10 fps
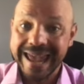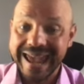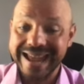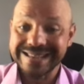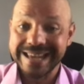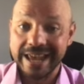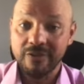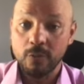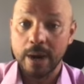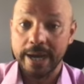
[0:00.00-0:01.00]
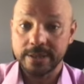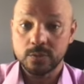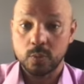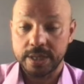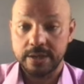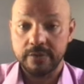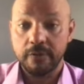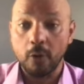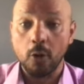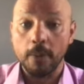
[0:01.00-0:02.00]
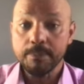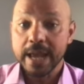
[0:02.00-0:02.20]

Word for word: at FY24.